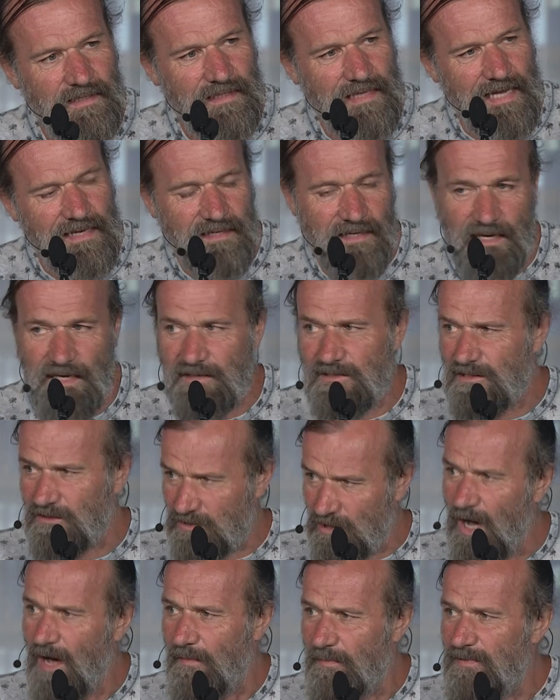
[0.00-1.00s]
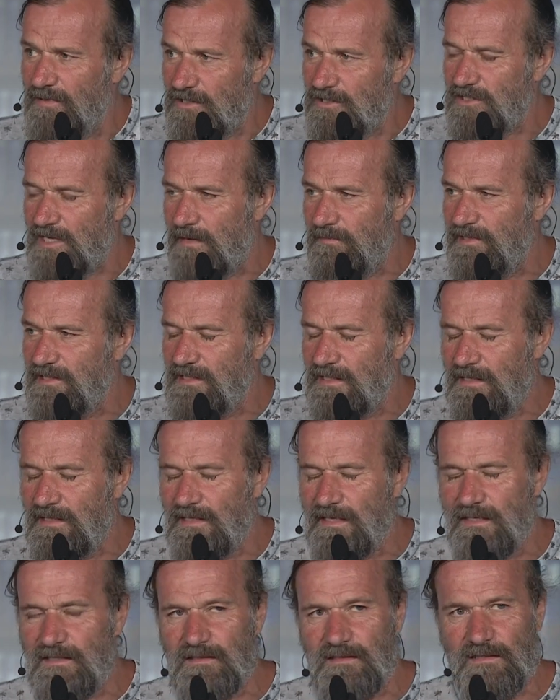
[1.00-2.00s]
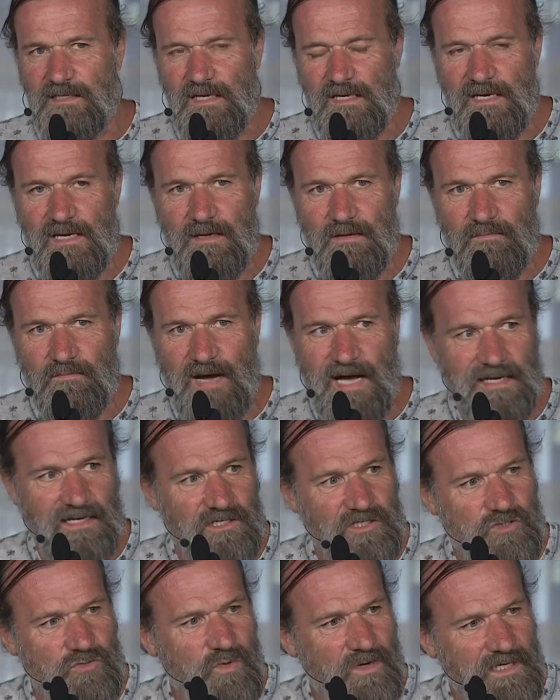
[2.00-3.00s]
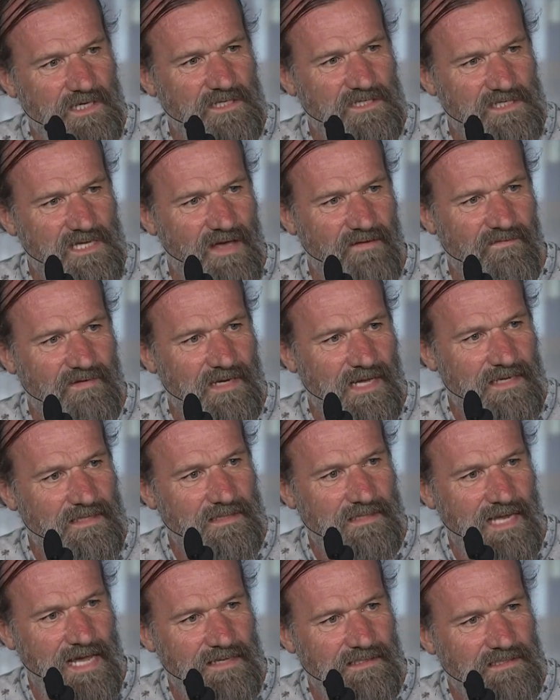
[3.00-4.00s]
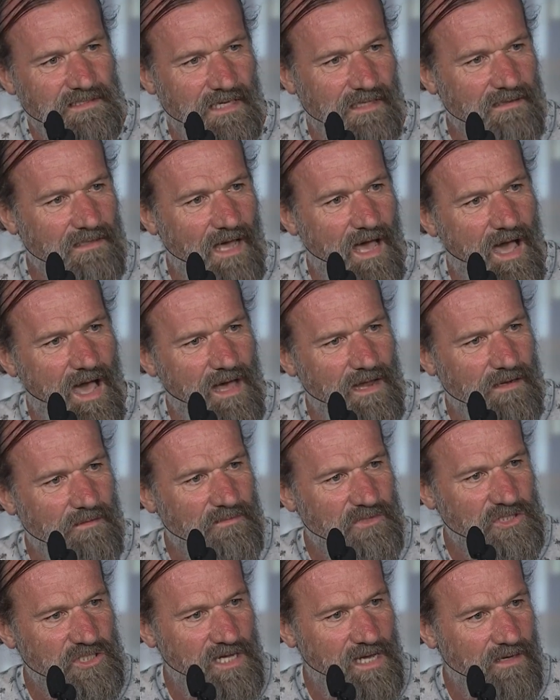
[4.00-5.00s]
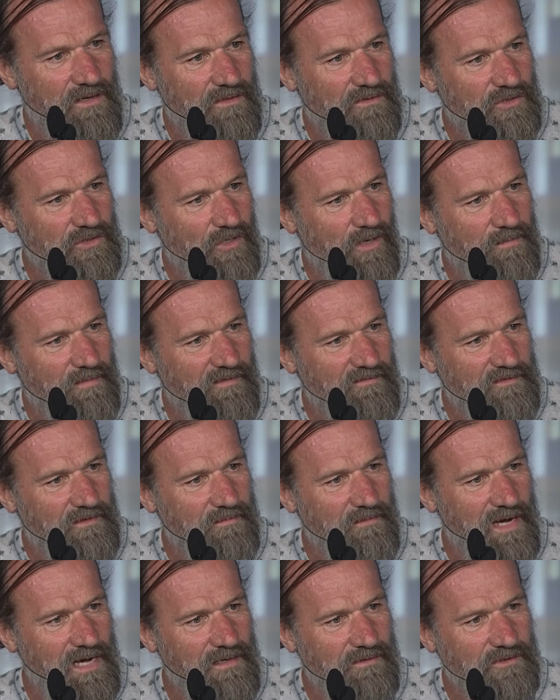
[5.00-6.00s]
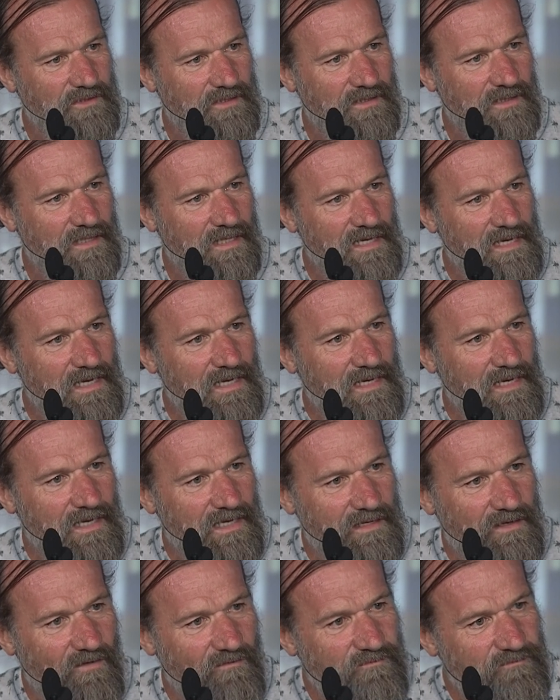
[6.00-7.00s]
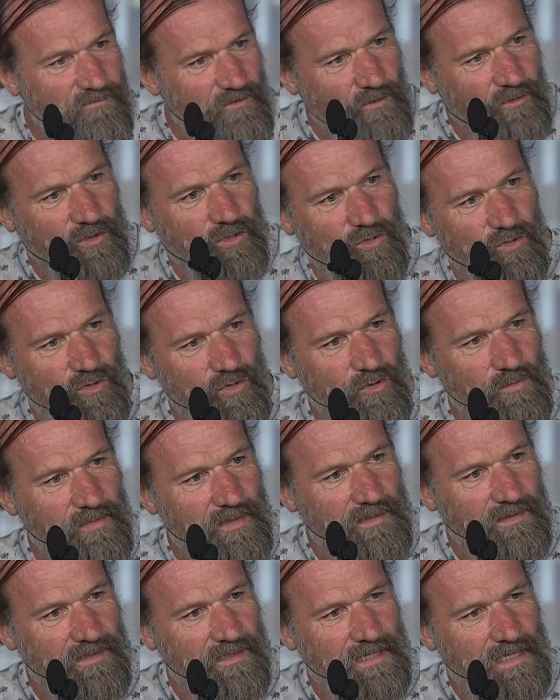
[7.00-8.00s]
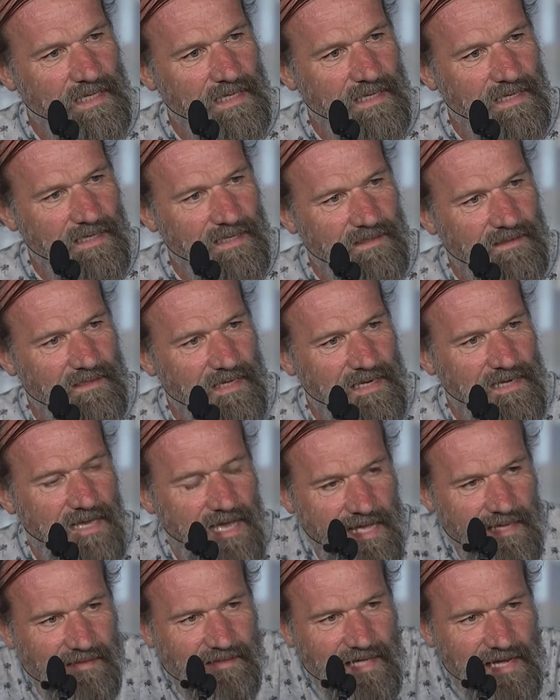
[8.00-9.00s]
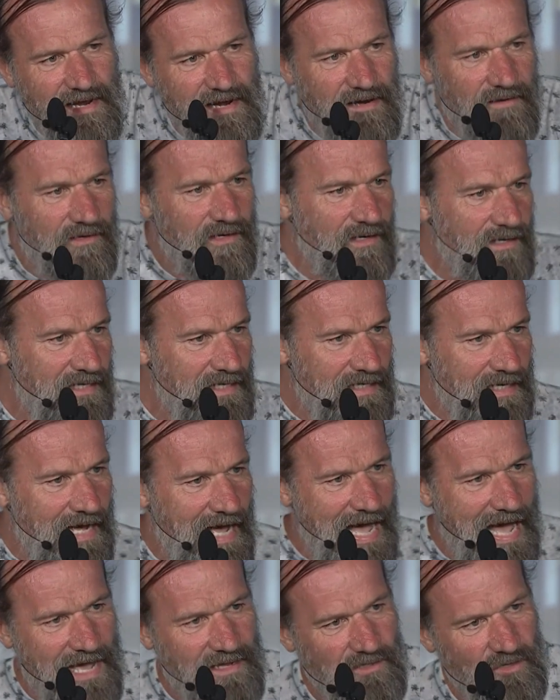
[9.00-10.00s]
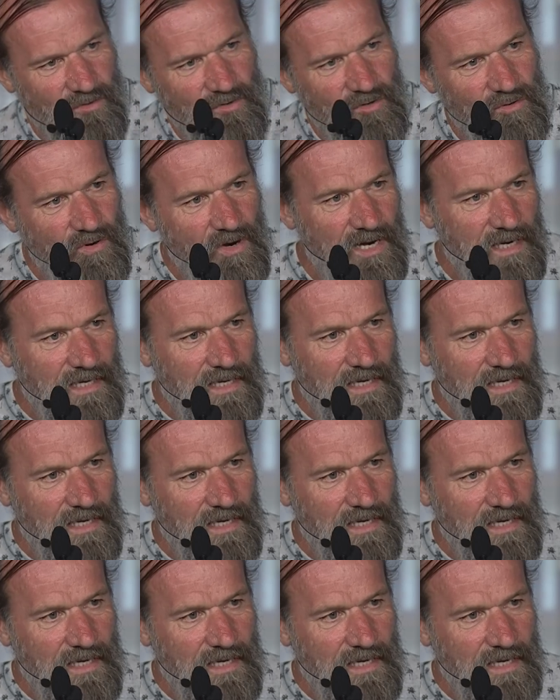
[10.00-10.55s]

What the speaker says: getting at the top, summiting and minus 27 and dancing the Harlem Shake on top of the mountain in a full group. Then there I knew,